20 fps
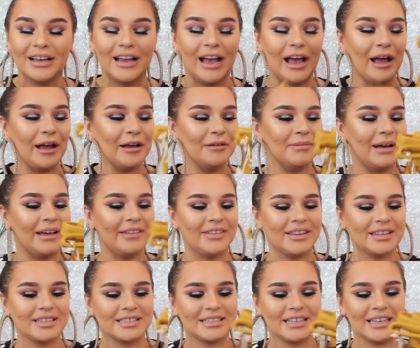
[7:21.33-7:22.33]
And
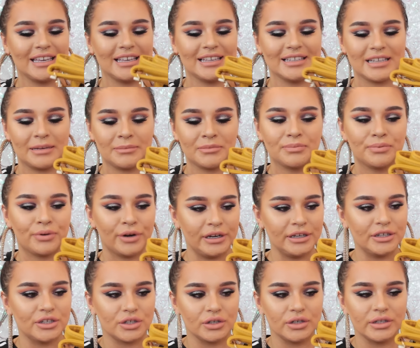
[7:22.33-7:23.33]
this is, I'm
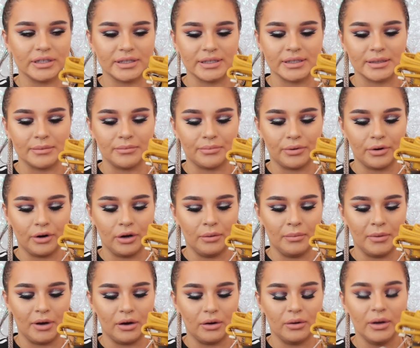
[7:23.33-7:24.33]
pretty sure this is in
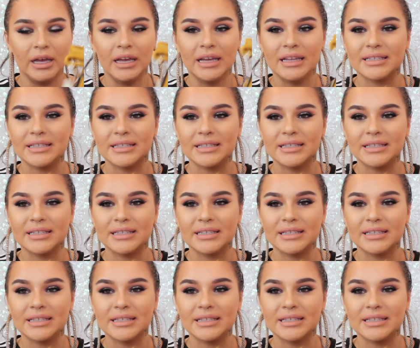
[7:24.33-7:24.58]
promo.